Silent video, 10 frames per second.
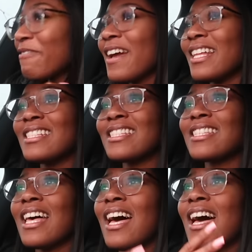defense,
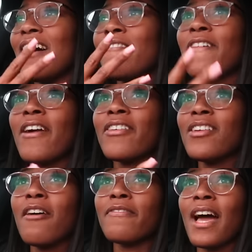fair
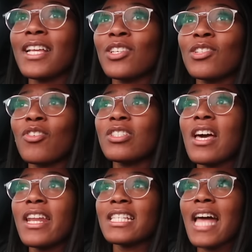enough that I took the wrong
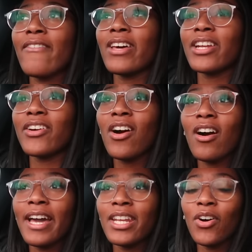turn because I haven't had a
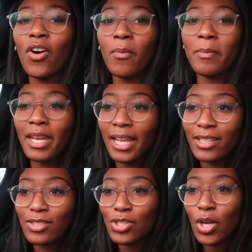car in a hot
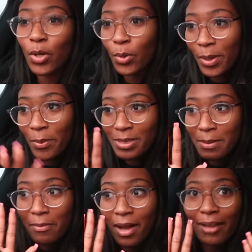minute. So it
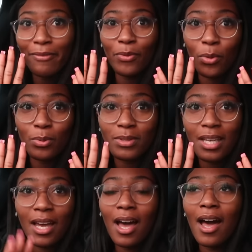wasn't my
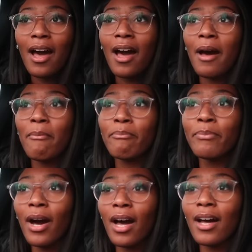fault.
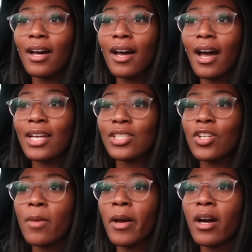But I should
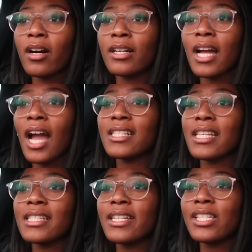know better. Guys,
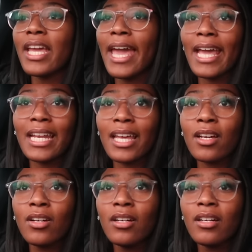it's literally
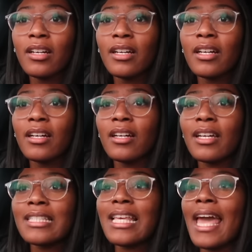hailing.
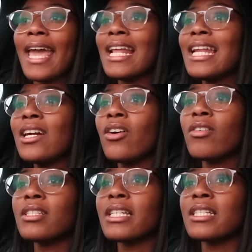Is it hailing
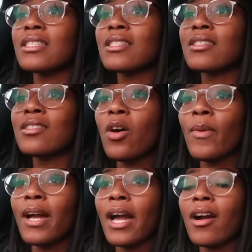or is it
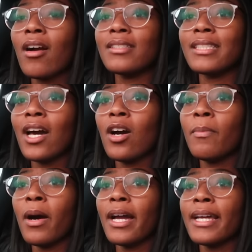snowing? I can't tell,
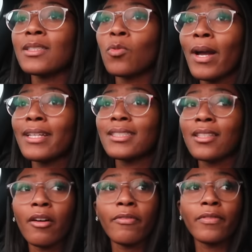but it's white
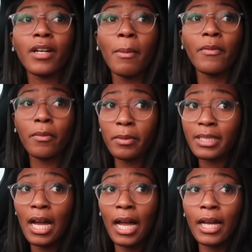stuff coming from the
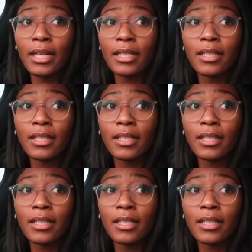sky.